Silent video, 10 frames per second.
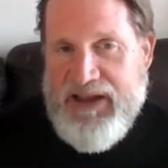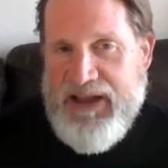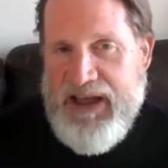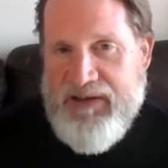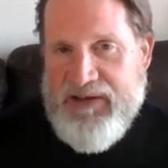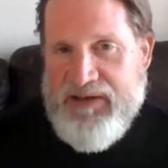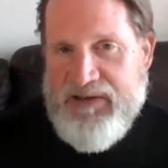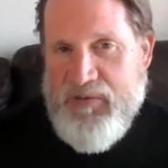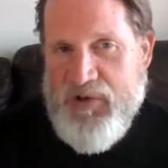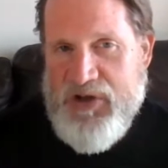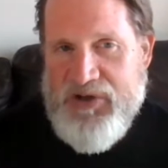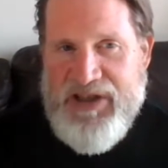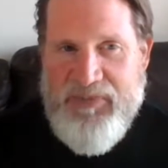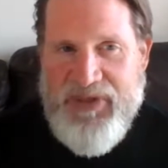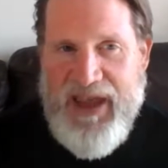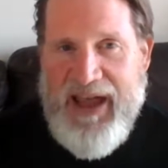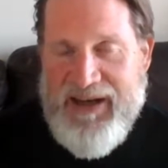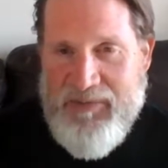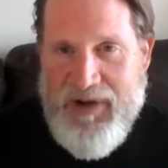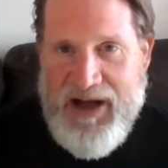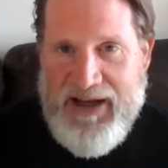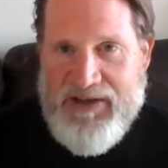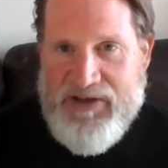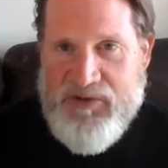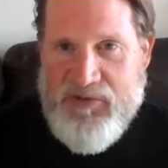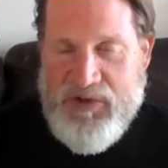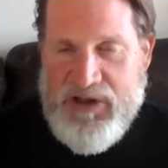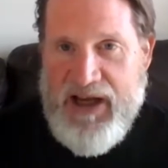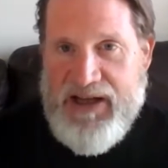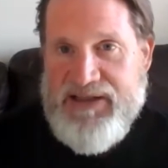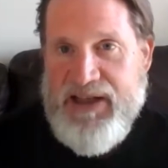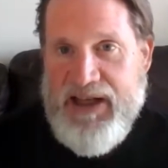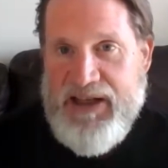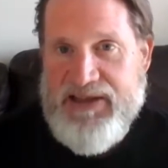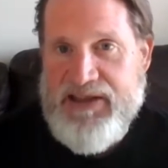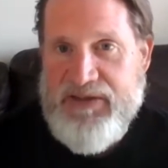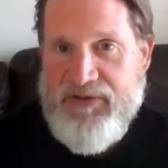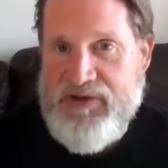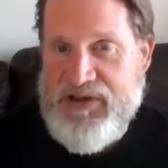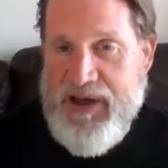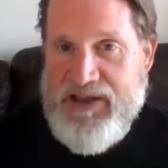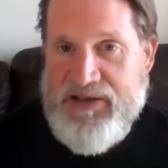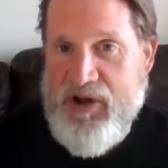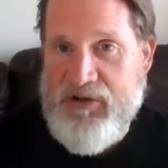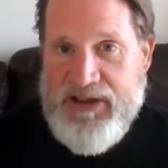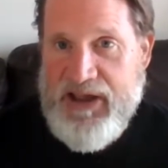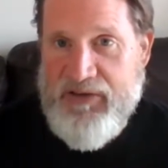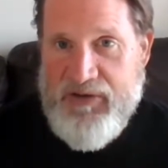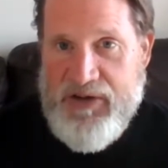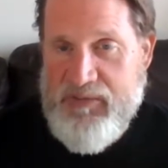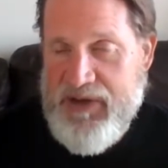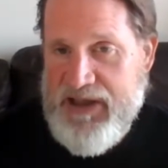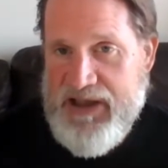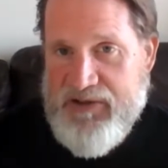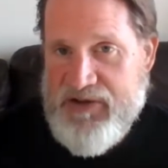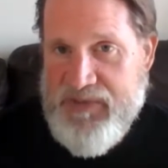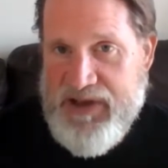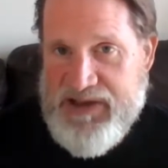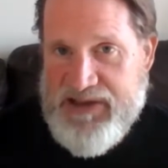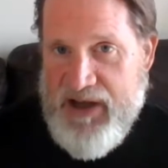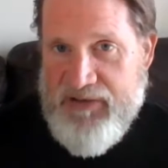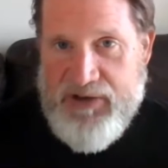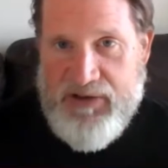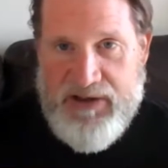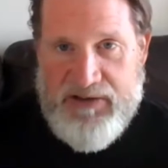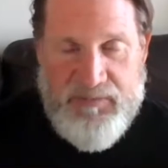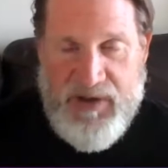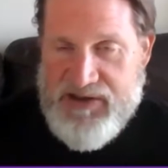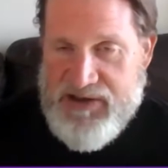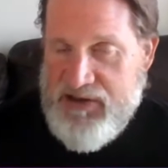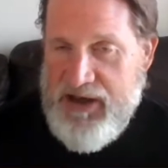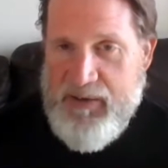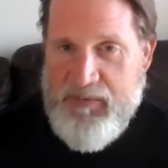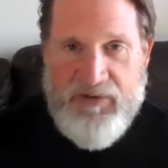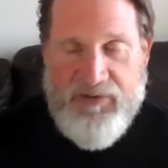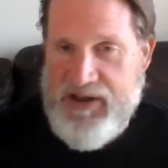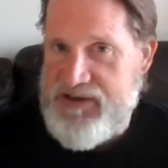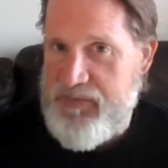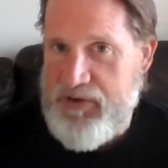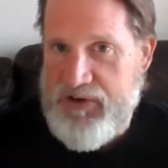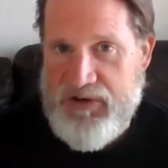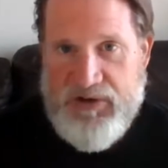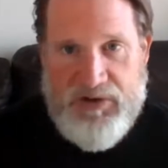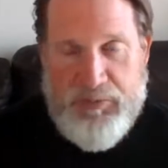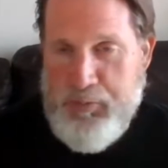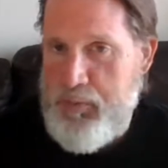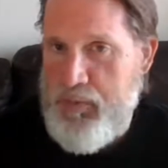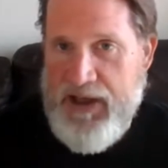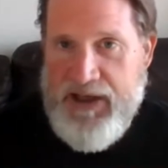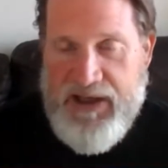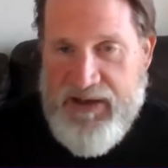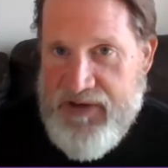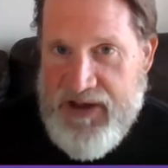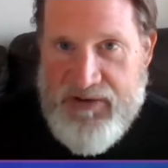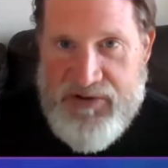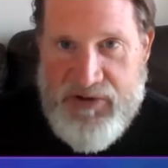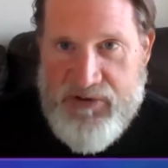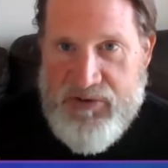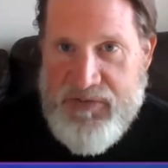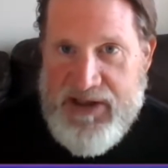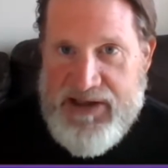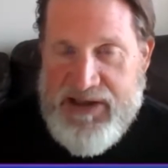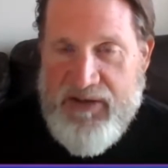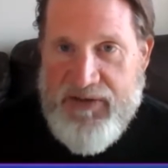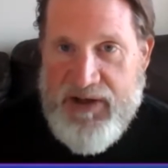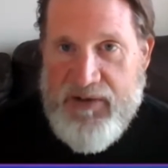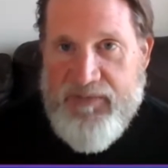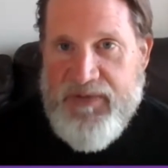And when you keep that in mind, you realize that it's a different space altogether than many other spaces out there, like Instagram or Facebook or any of the other social medias out there,